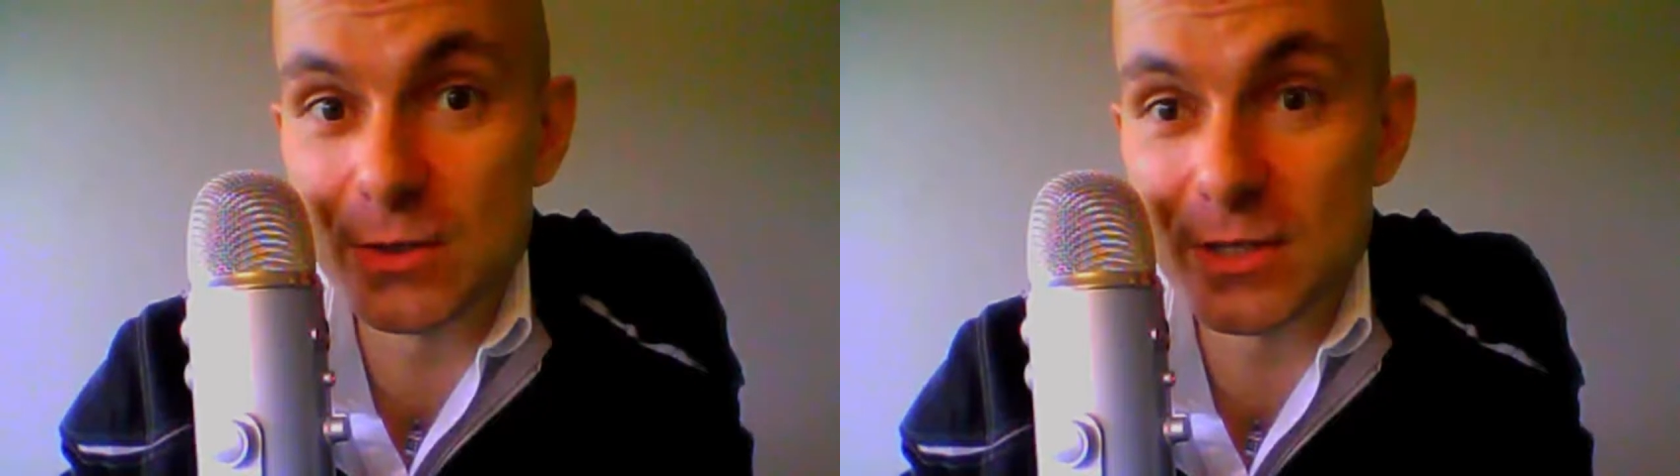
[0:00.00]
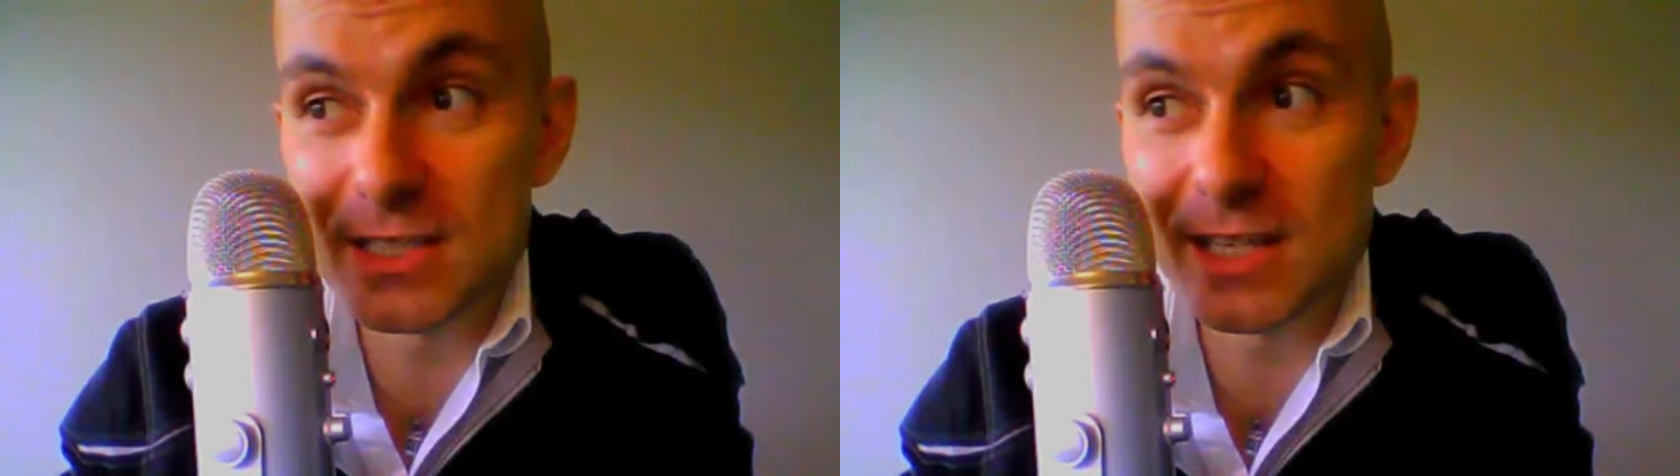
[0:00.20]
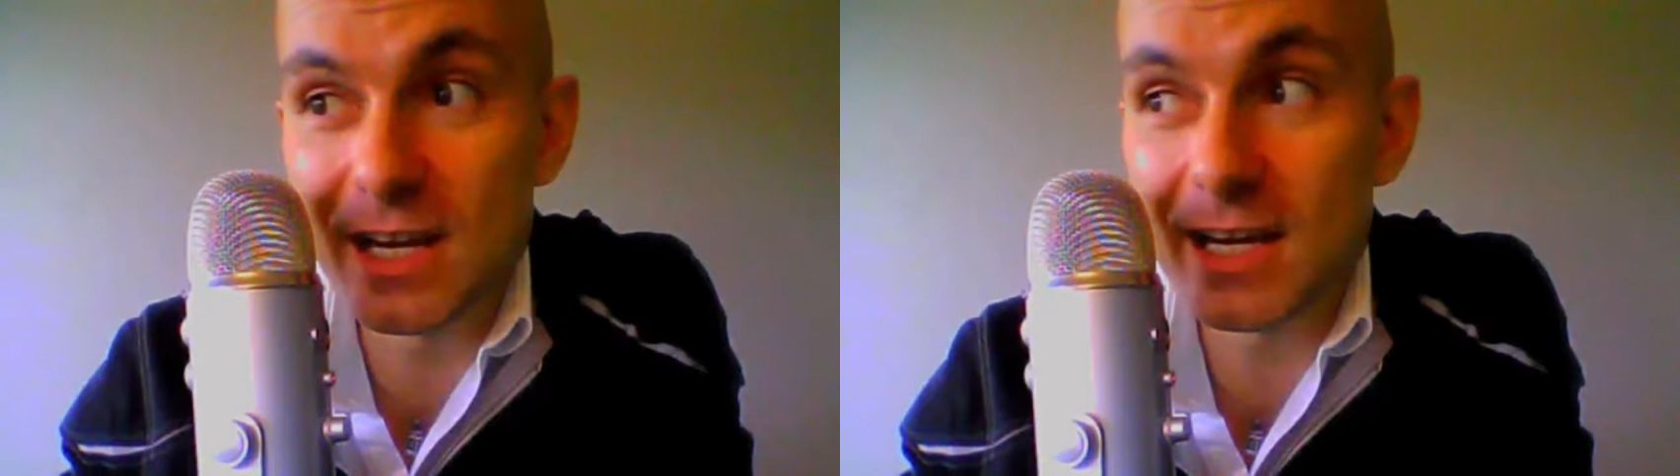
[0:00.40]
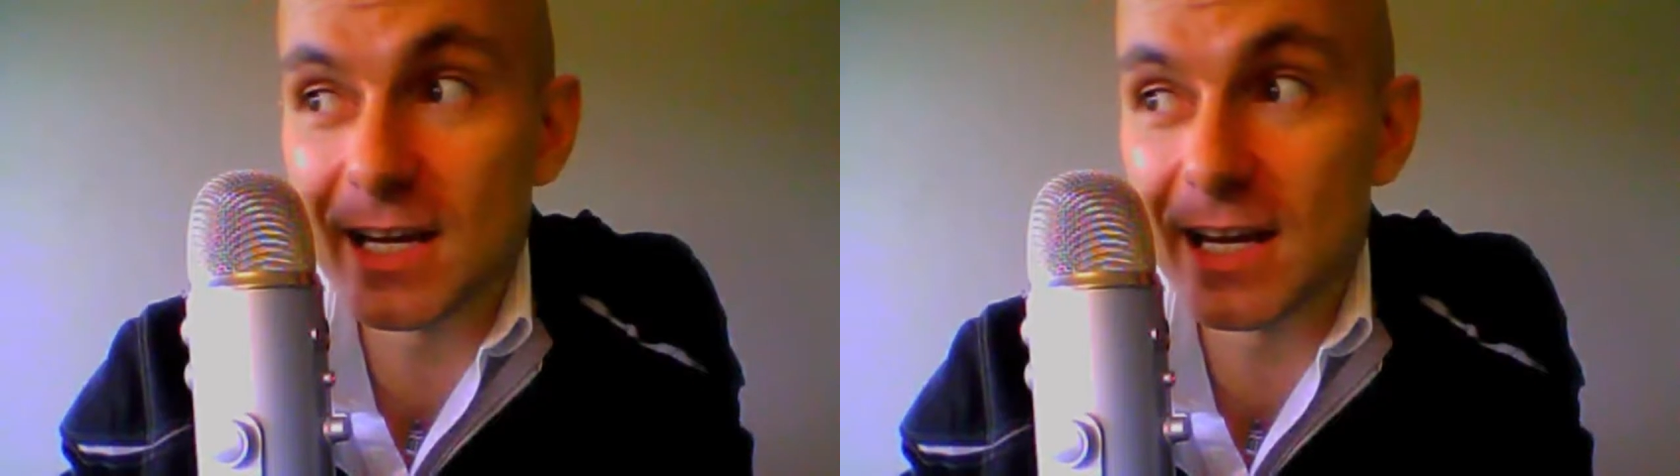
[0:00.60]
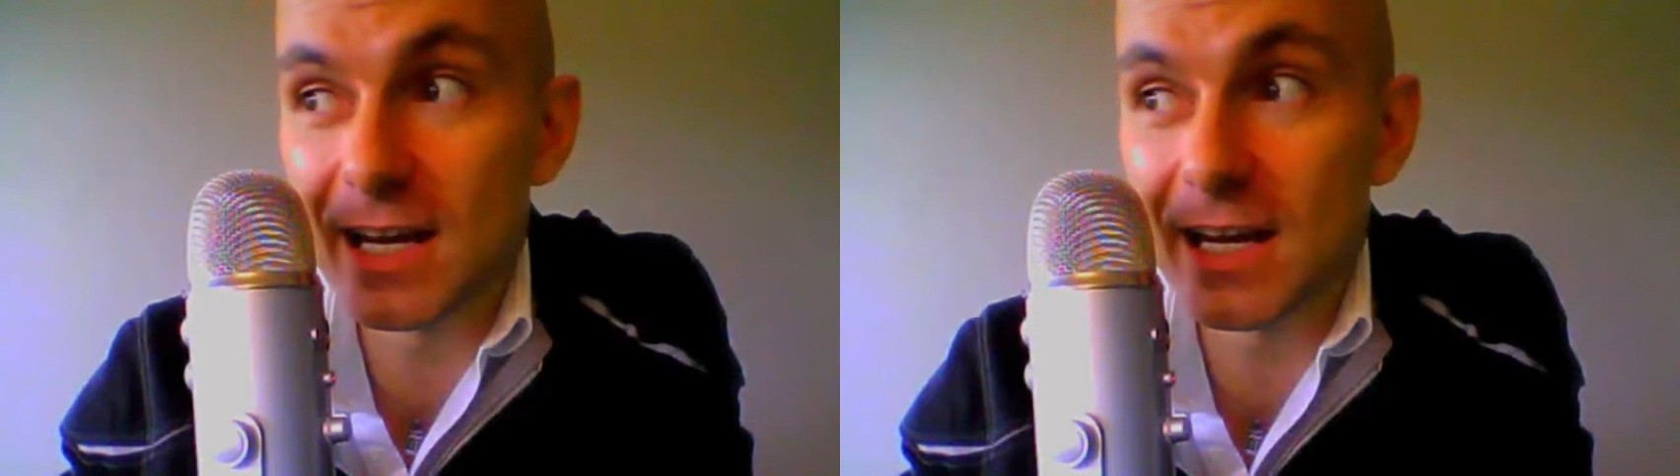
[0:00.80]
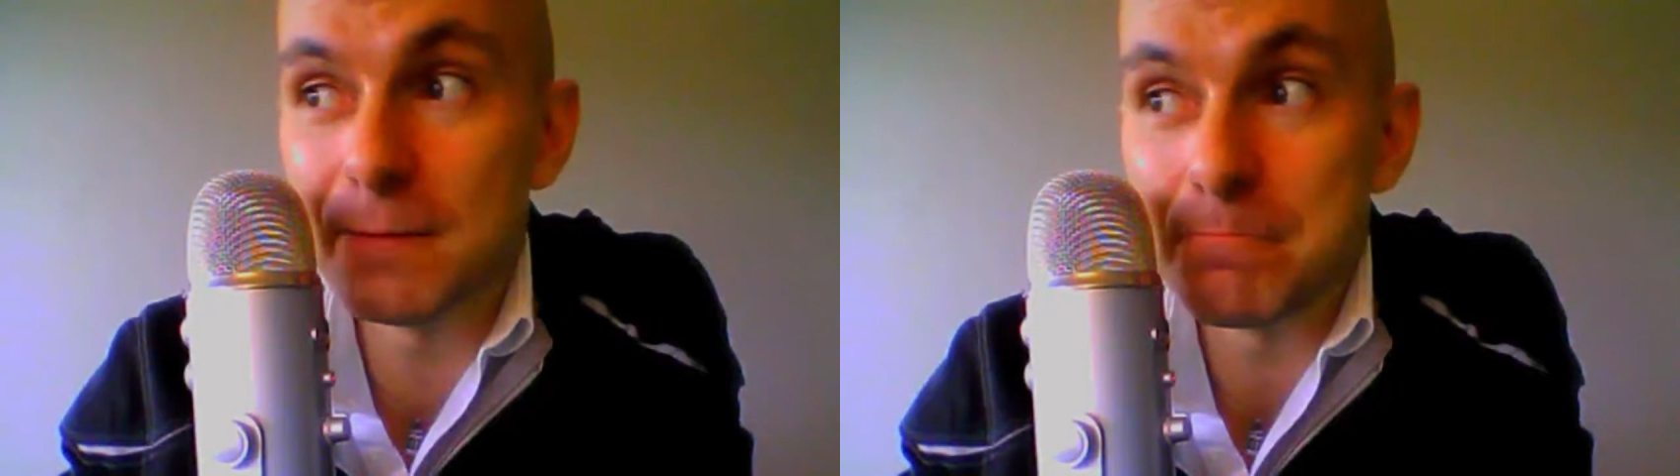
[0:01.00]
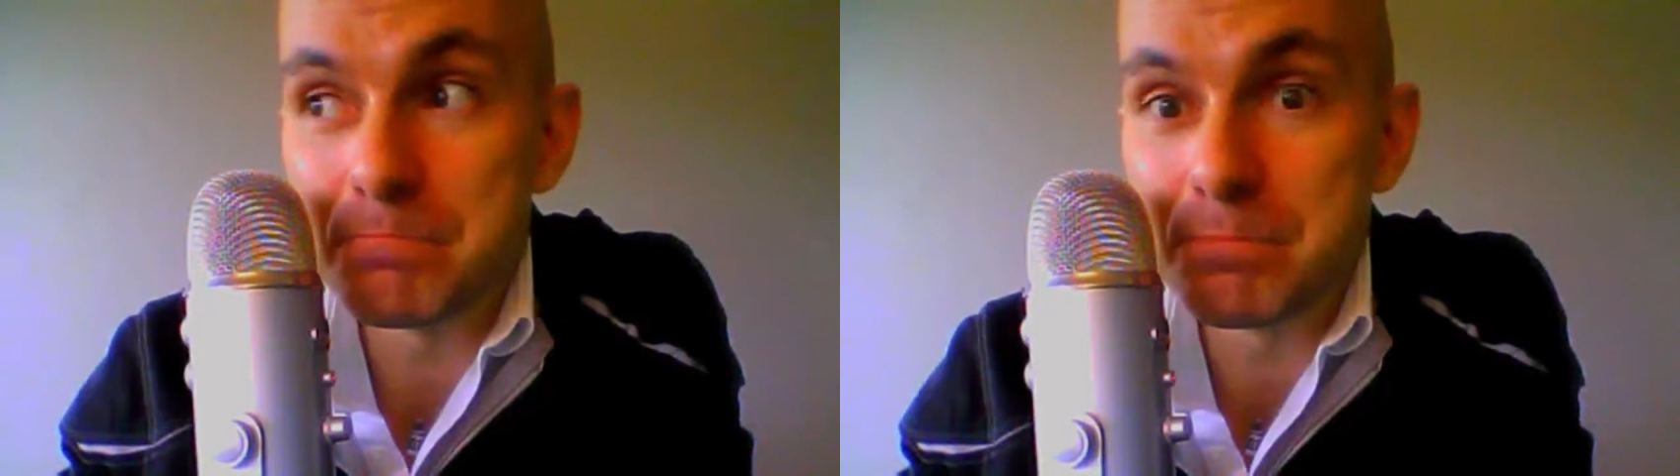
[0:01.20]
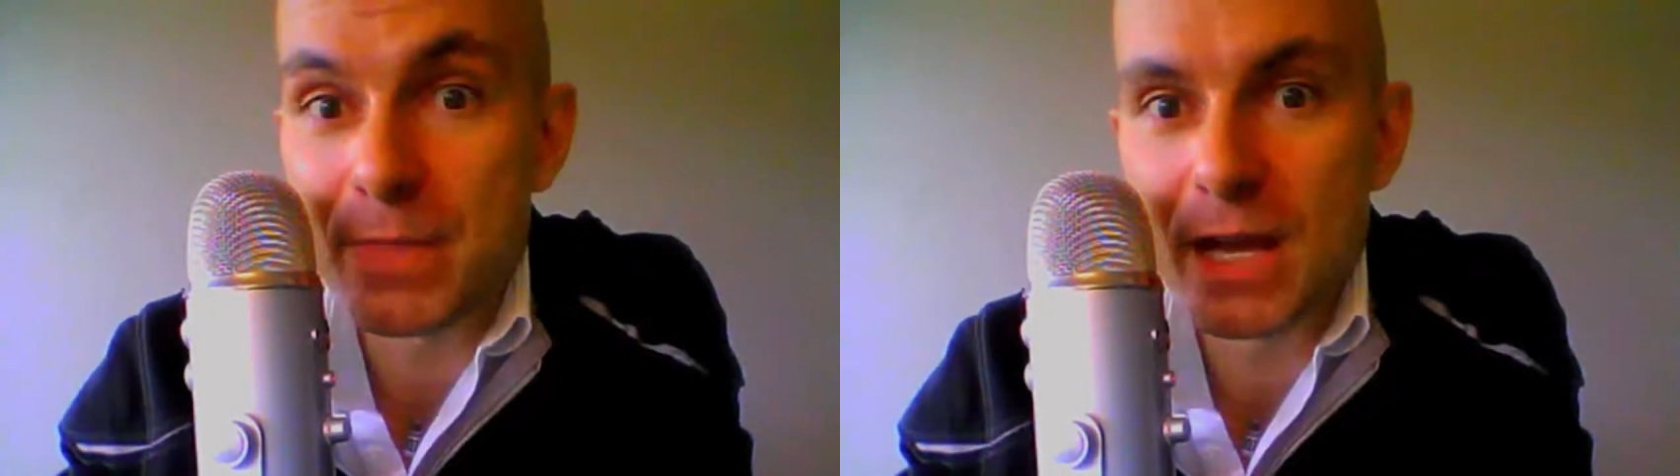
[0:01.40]
It's like
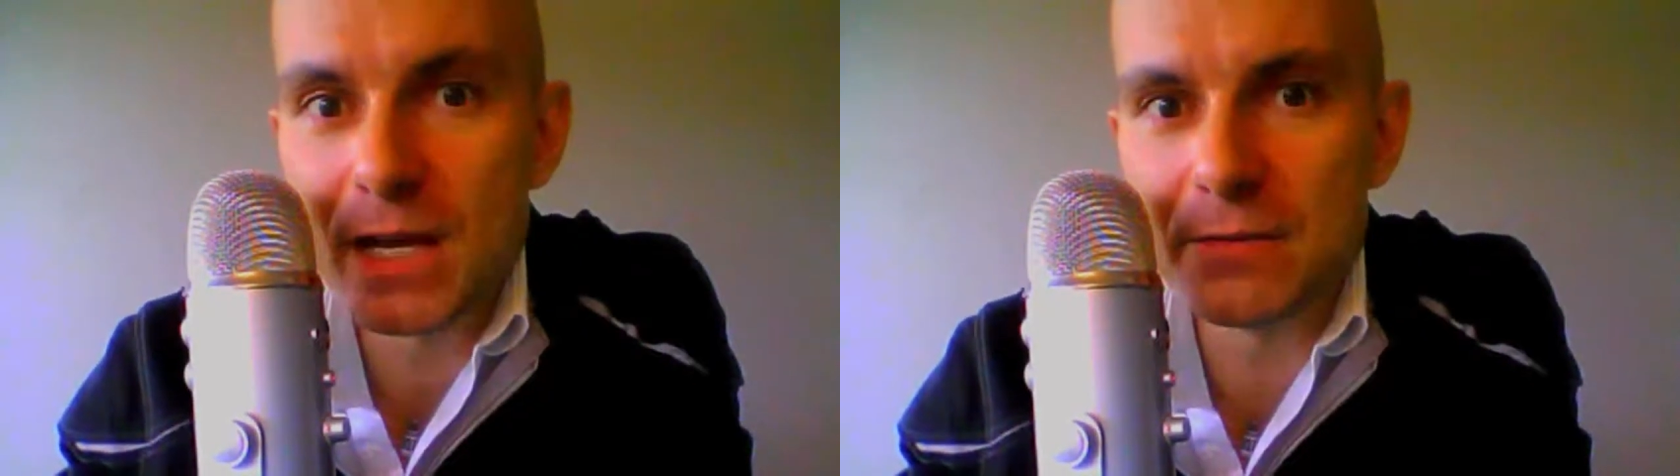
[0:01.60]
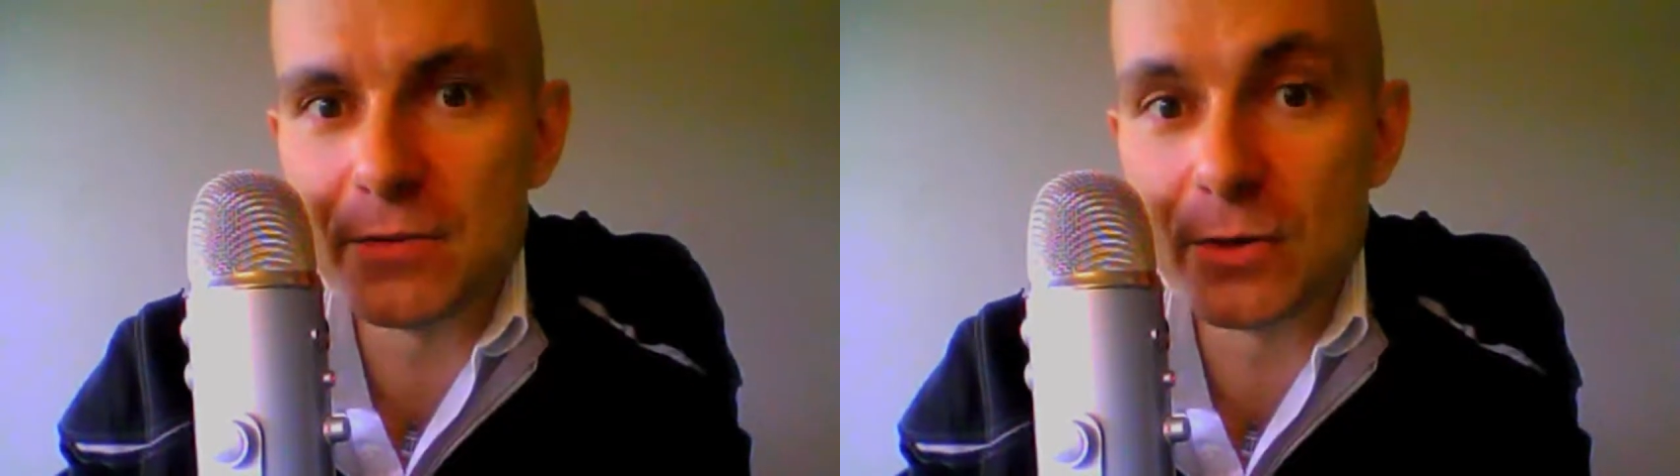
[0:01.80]
if